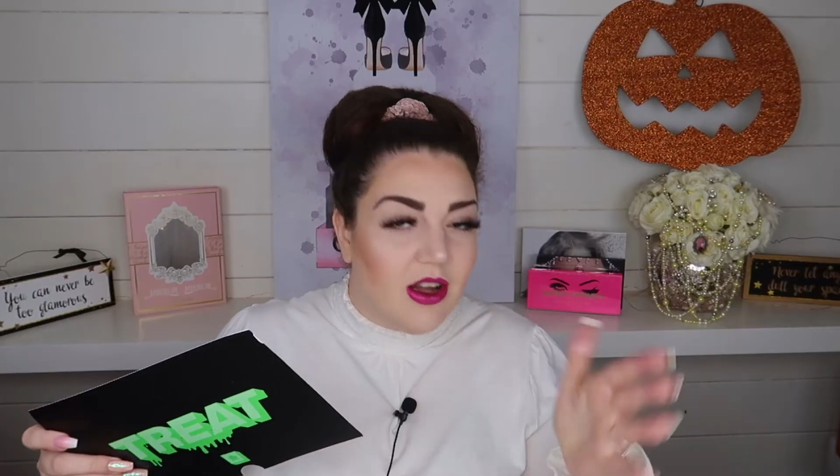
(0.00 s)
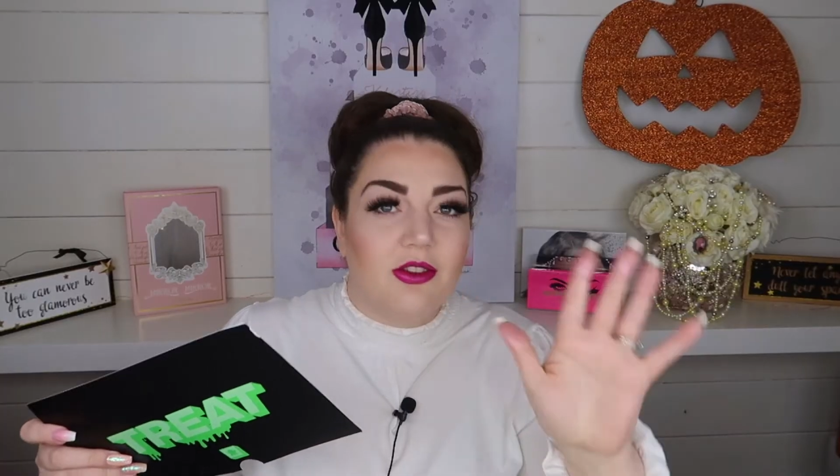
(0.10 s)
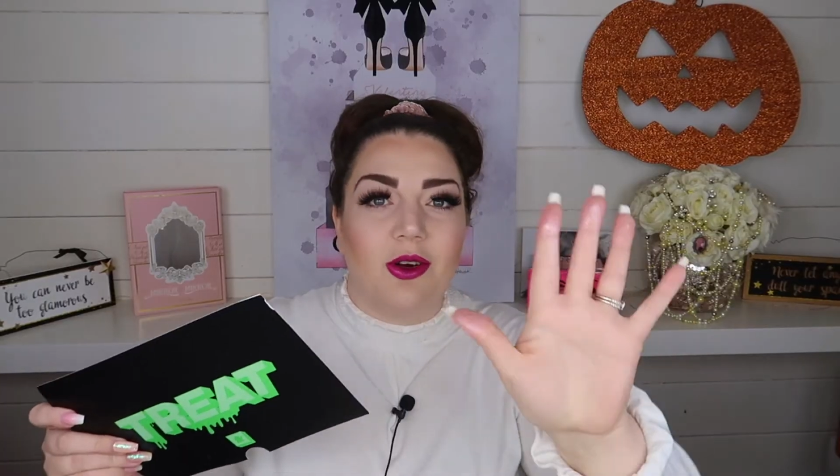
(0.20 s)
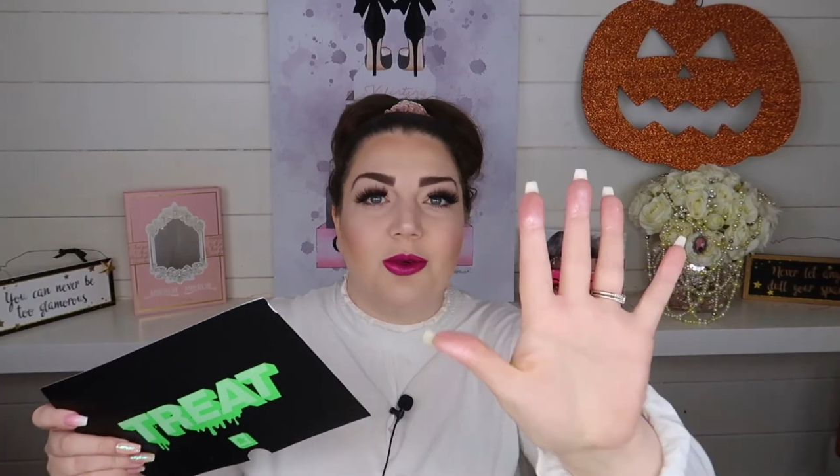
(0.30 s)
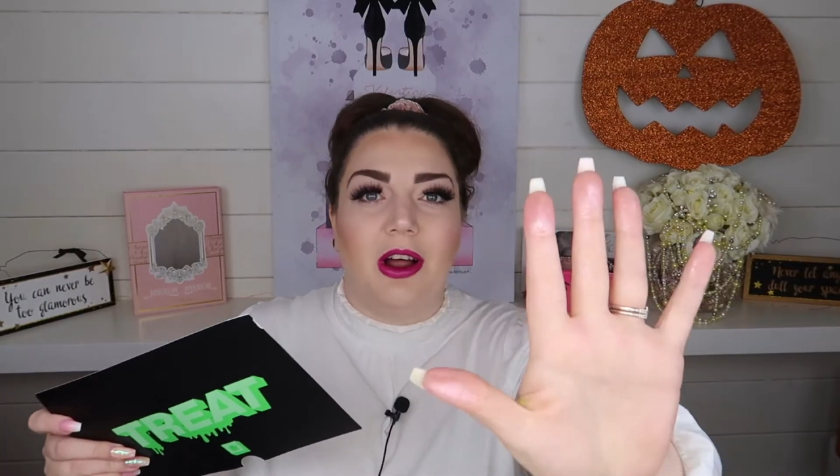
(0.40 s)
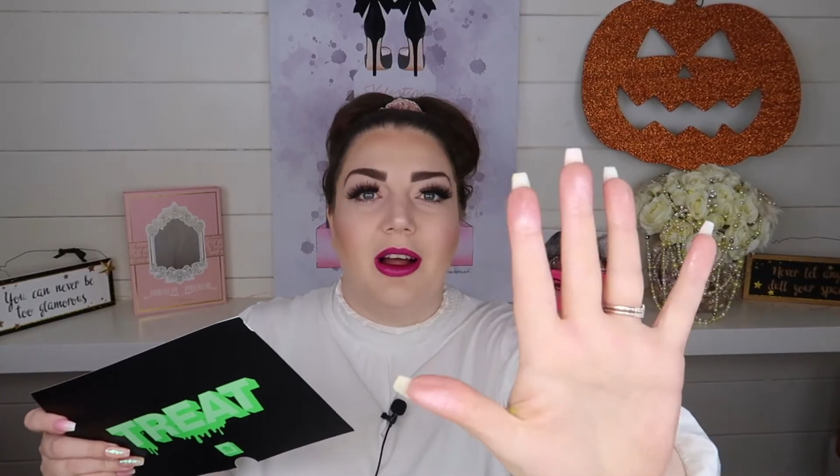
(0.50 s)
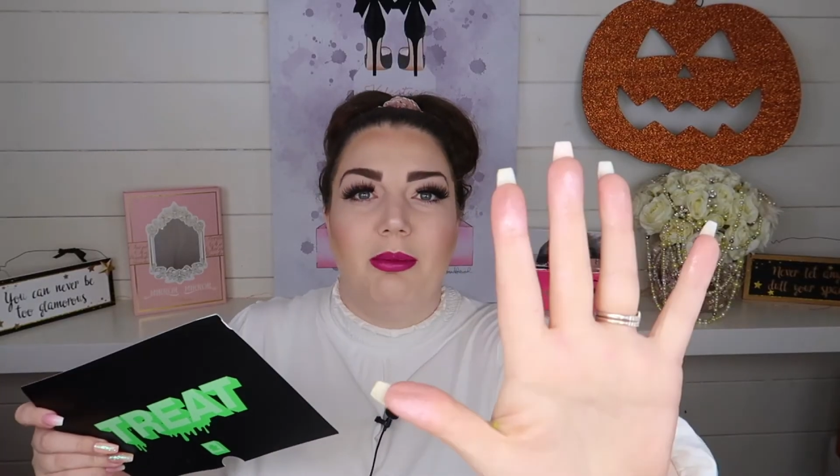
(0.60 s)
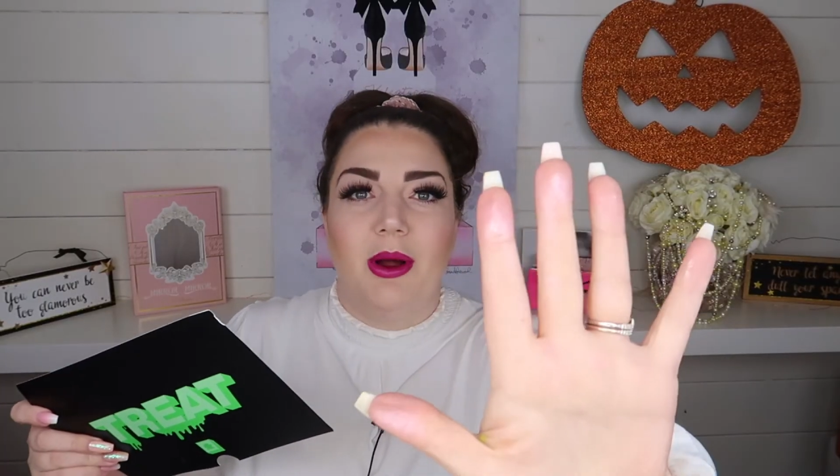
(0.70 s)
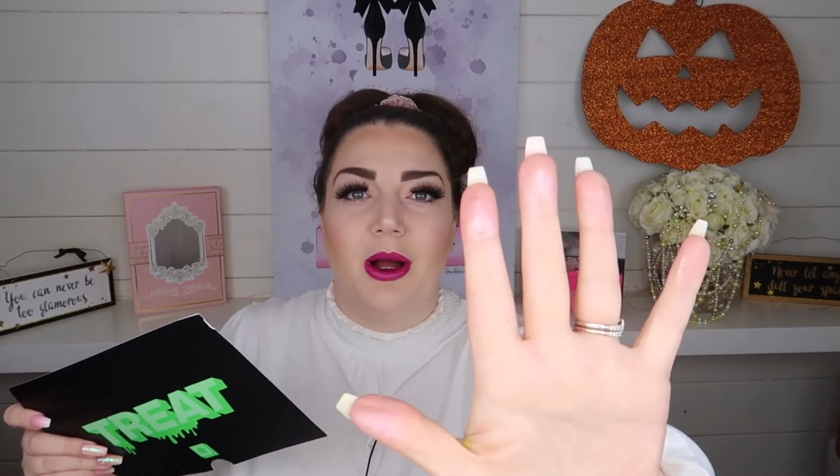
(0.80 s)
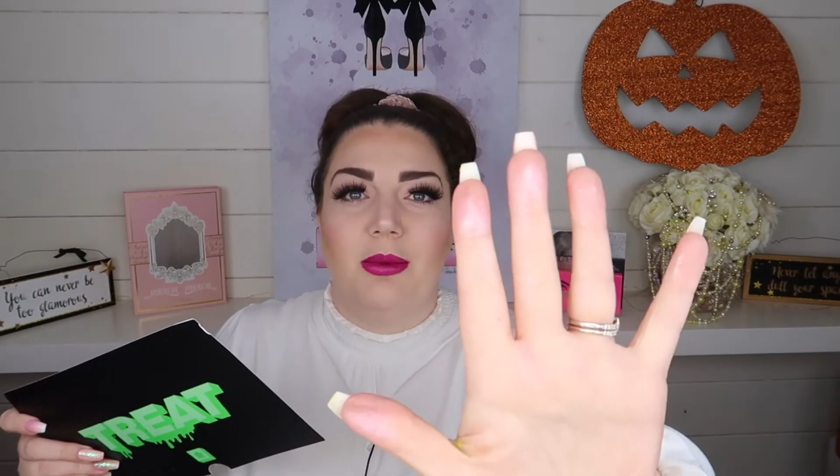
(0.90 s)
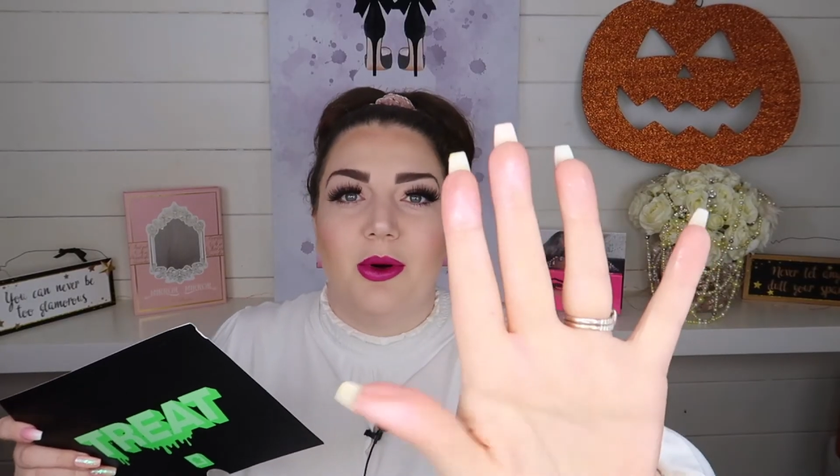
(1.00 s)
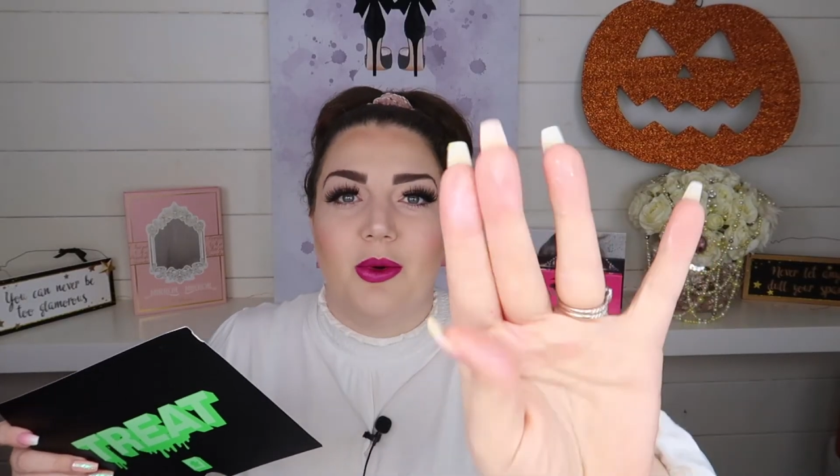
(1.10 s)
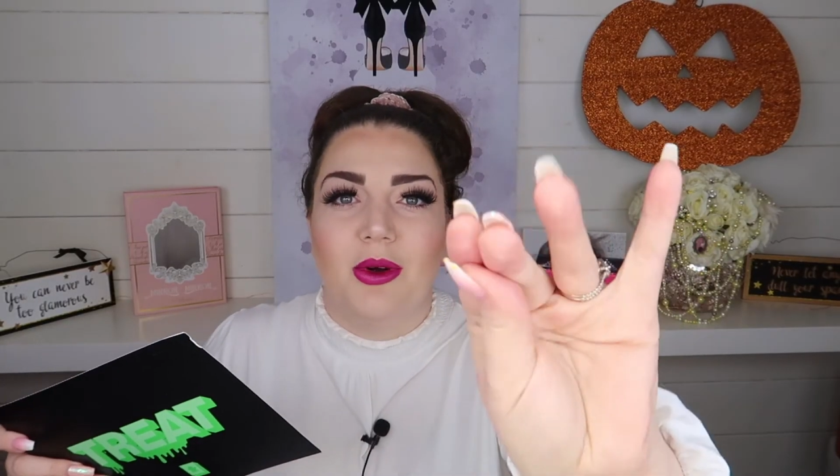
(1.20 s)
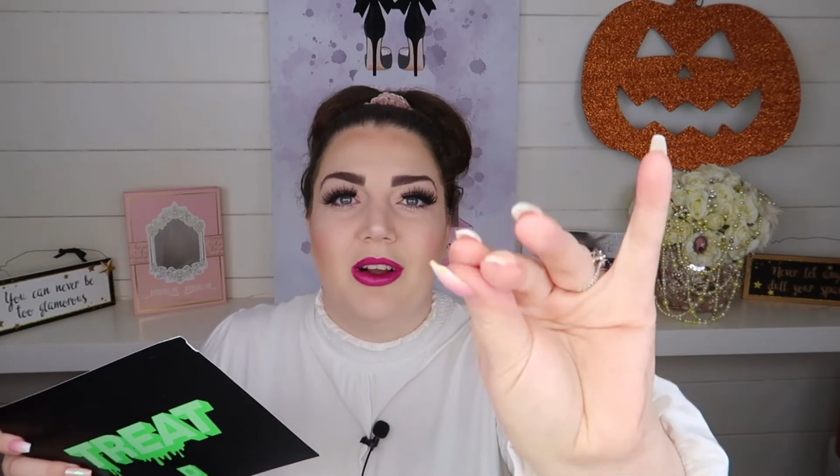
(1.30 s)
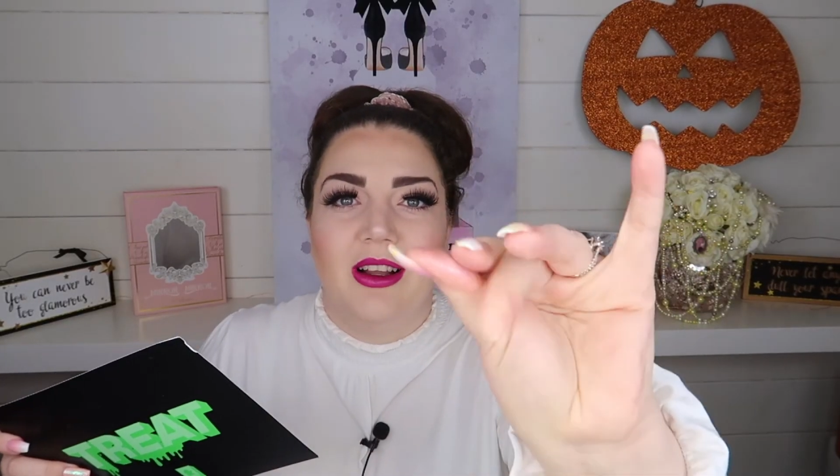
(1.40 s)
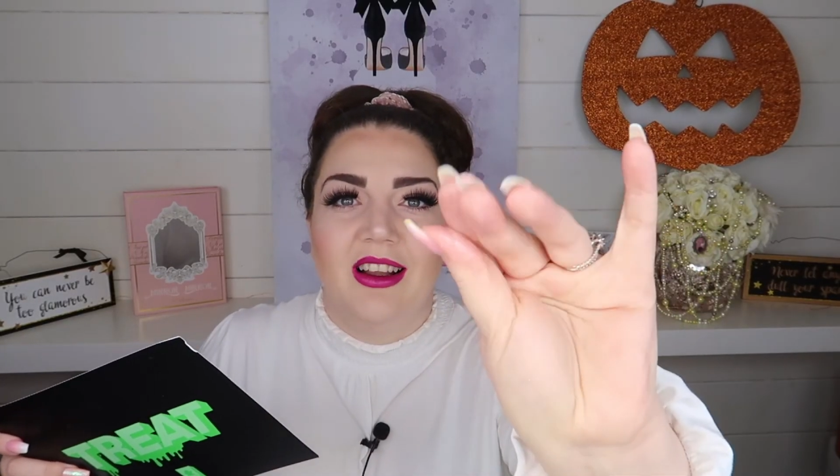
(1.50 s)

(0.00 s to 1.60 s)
I've got all like purple.